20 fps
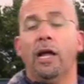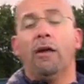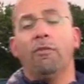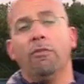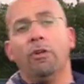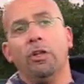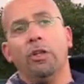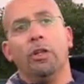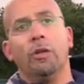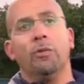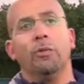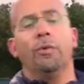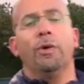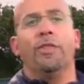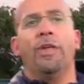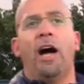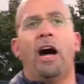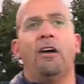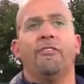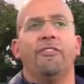Not really
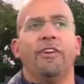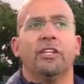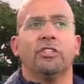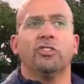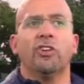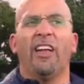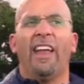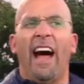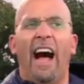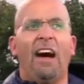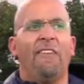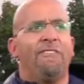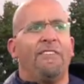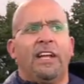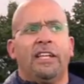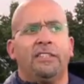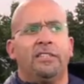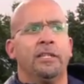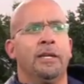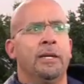with offense. On
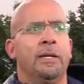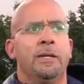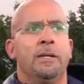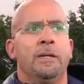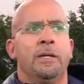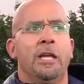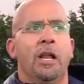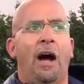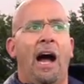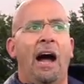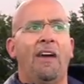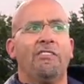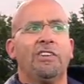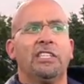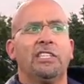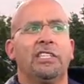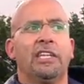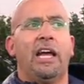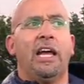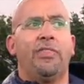offense, you know,
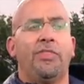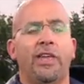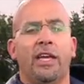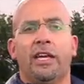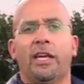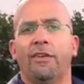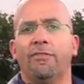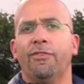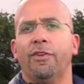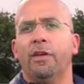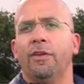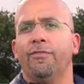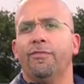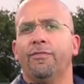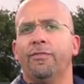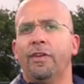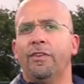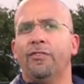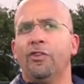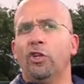obviously I think
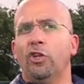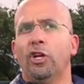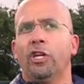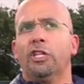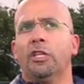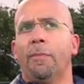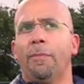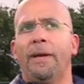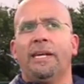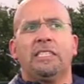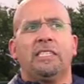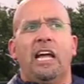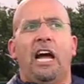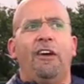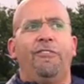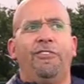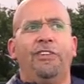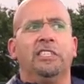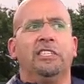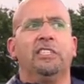if you look at the best
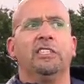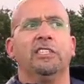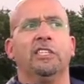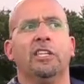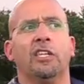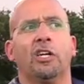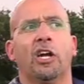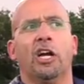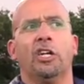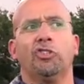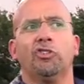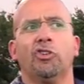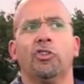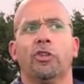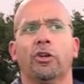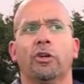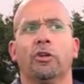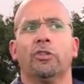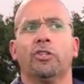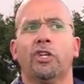offenses in the country,
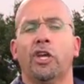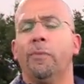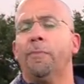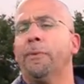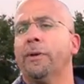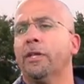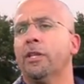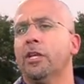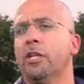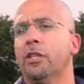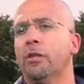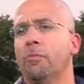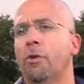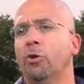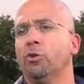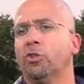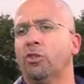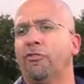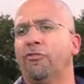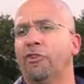they're typically the
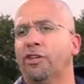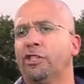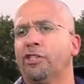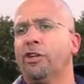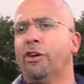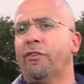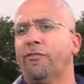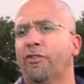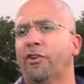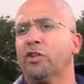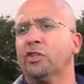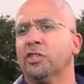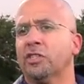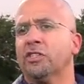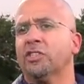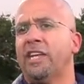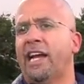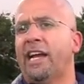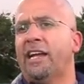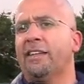most efficient on first
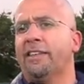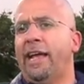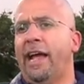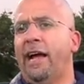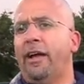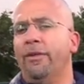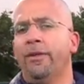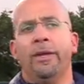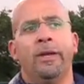and second down.